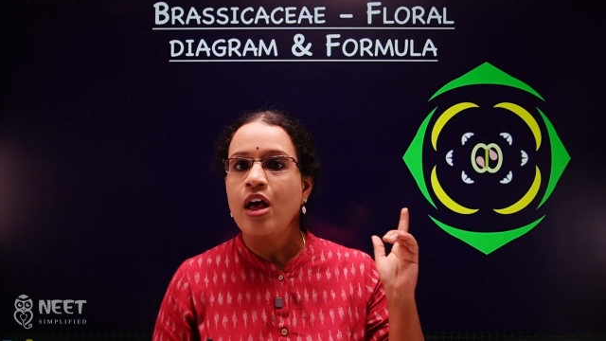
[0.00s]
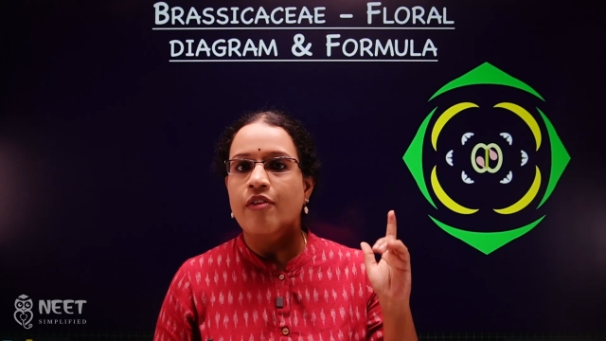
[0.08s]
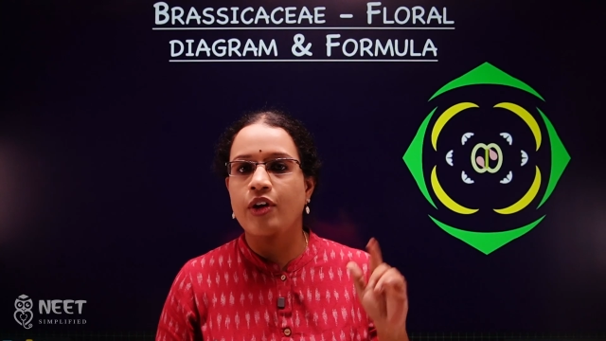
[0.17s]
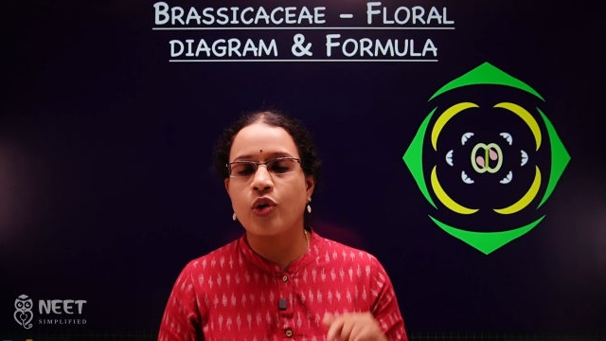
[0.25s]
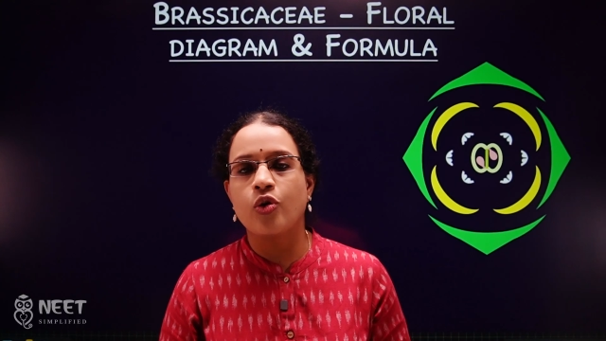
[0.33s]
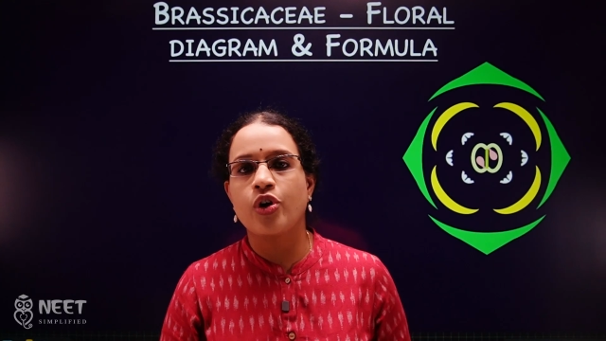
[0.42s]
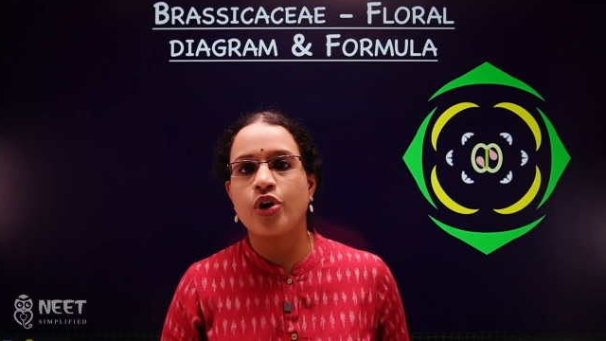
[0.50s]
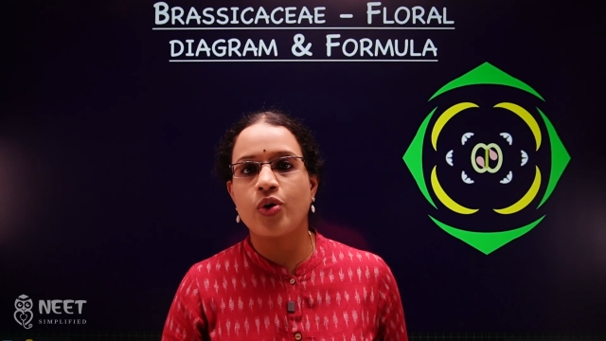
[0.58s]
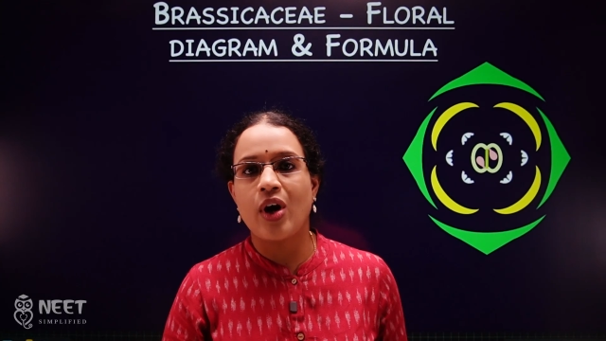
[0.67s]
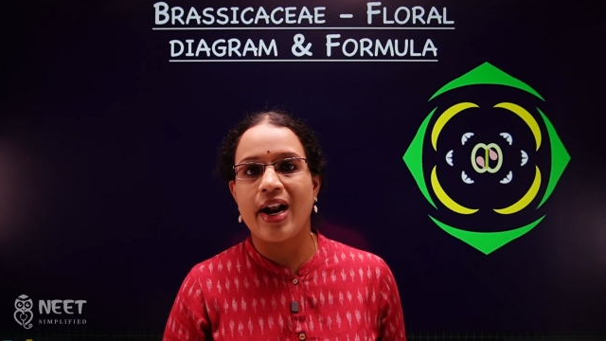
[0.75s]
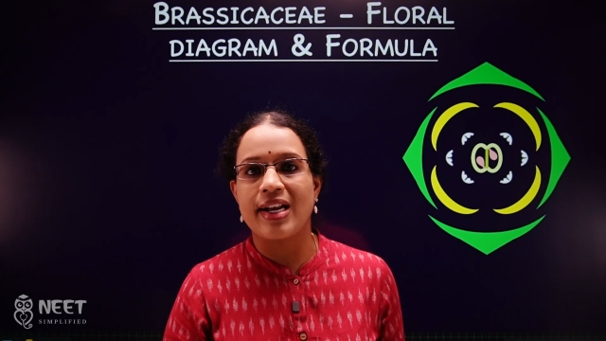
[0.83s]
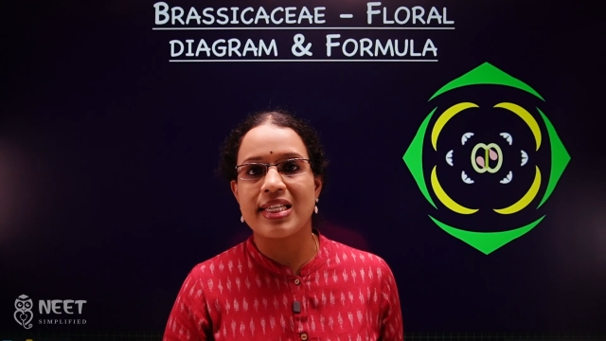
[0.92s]
We're going to
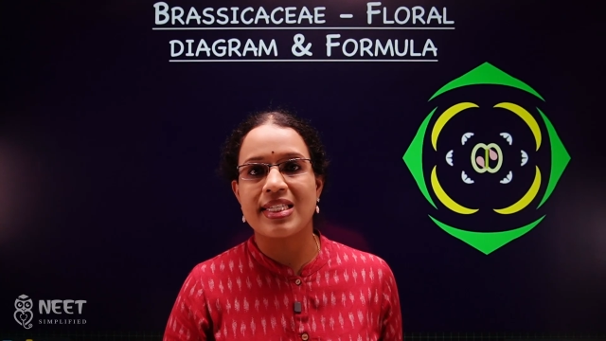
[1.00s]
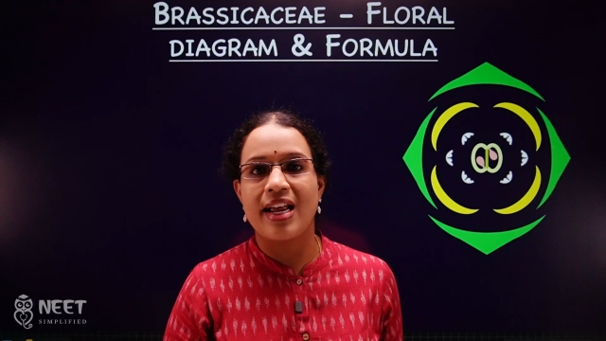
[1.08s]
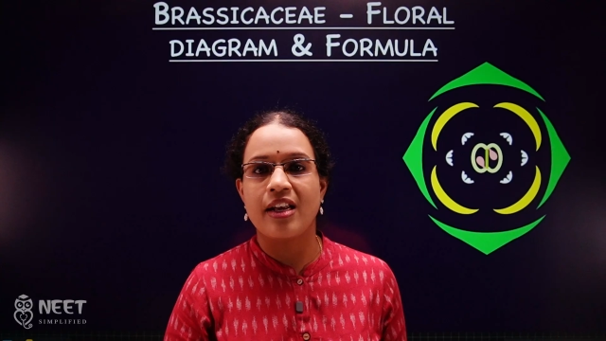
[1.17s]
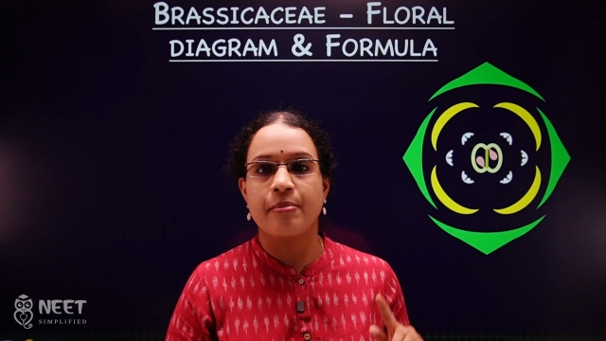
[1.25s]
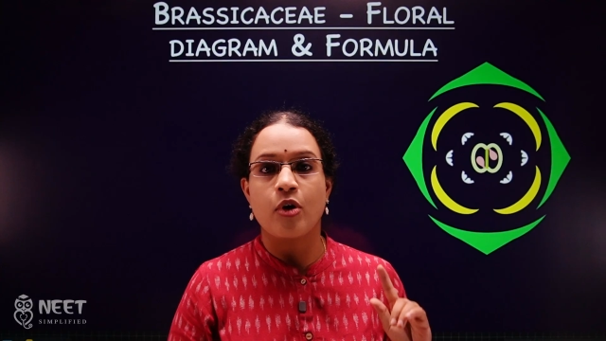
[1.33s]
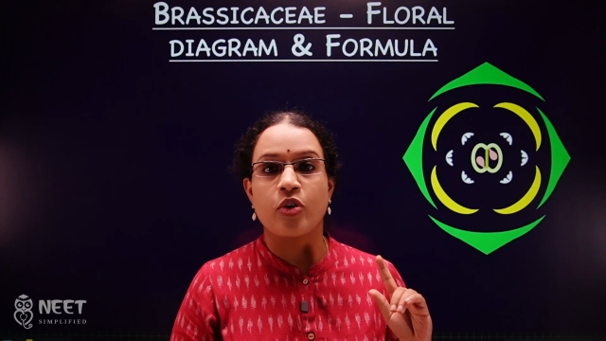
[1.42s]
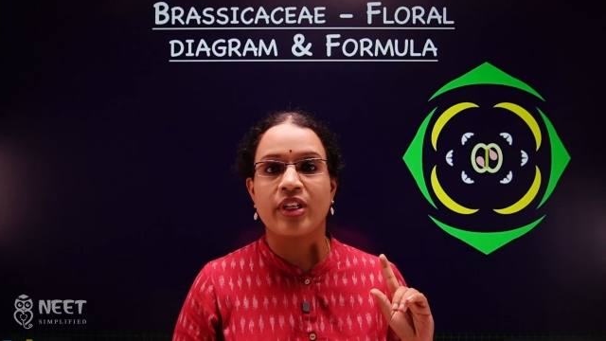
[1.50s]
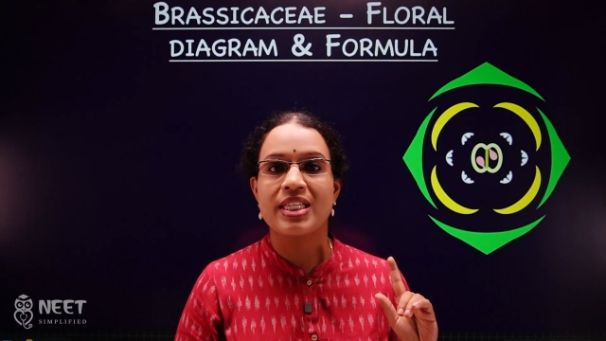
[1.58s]
understand about the